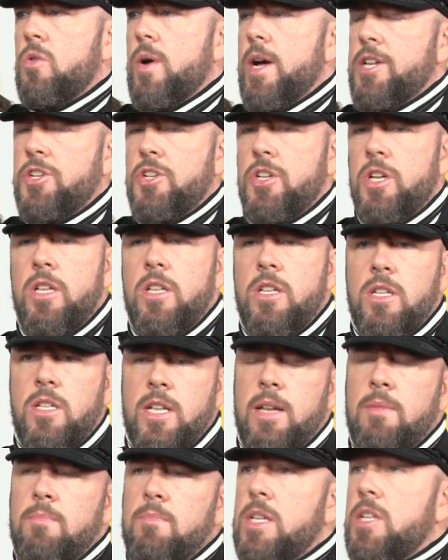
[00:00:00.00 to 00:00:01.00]

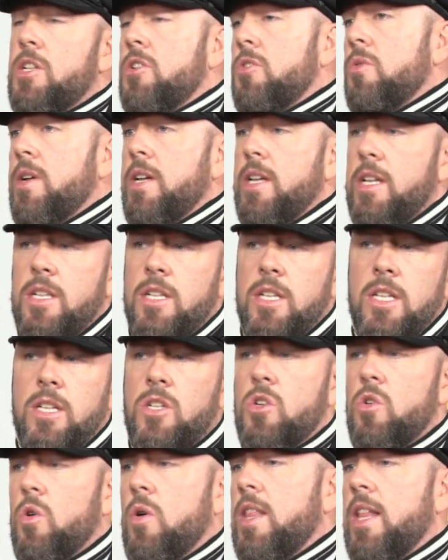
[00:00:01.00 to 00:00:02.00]
questions and mysteries and
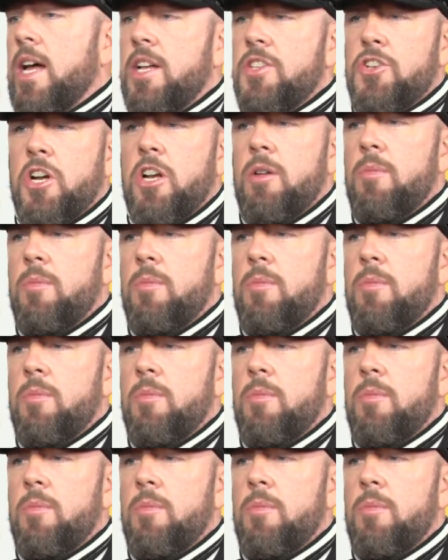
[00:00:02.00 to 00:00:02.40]
storylines are